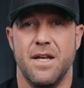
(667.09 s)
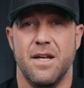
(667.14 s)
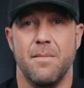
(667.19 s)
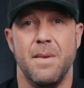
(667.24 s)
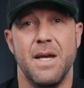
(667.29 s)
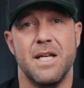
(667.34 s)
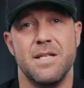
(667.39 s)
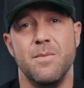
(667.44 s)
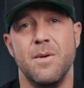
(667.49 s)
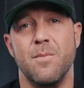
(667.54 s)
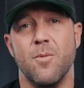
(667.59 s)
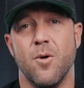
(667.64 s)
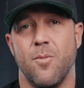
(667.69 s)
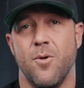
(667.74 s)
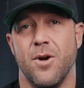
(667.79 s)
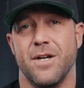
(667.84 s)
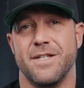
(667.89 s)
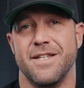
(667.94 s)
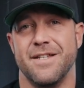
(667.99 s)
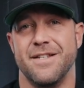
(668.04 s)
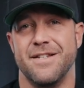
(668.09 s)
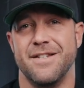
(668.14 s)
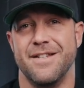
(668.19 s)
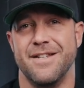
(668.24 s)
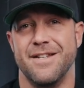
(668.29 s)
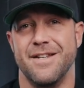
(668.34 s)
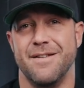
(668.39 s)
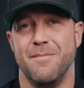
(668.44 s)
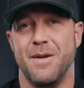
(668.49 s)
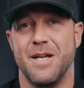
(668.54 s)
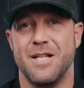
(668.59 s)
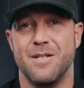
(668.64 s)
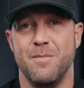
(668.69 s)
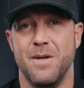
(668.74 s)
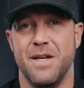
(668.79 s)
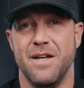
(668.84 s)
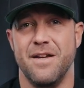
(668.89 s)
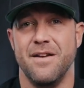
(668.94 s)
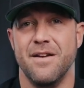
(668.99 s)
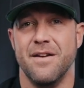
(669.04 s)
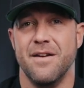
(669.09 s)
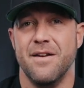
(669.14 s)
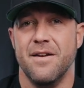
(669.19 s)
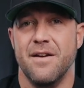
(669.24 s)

And it makes me more present, and it makes me